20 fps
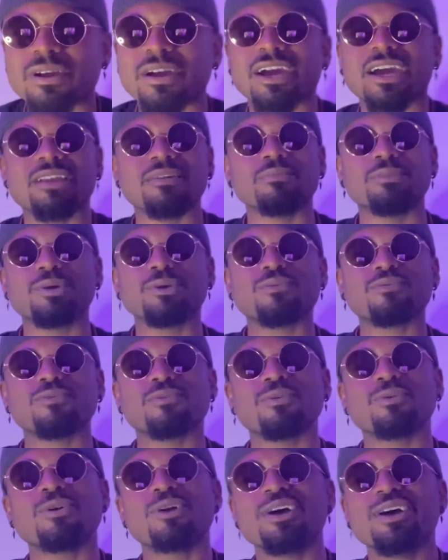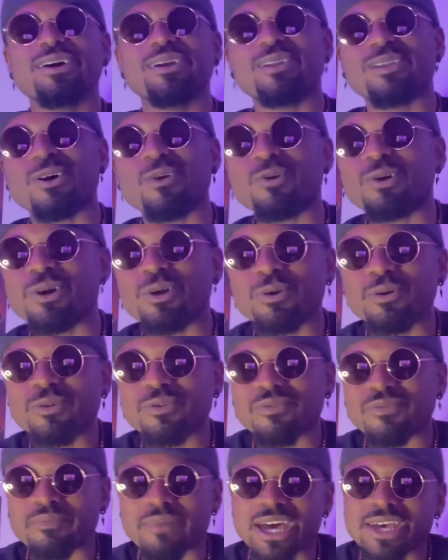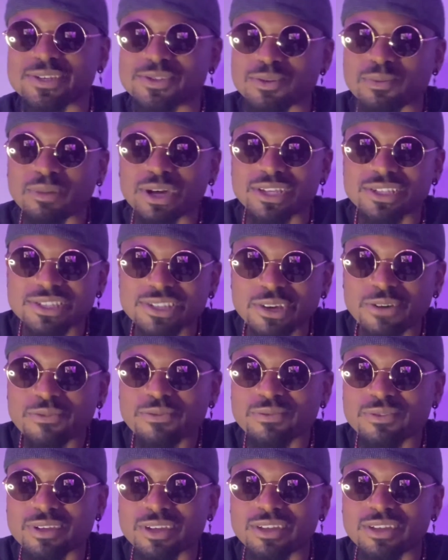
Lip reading: I got a beautiful logo, Master Mycellf,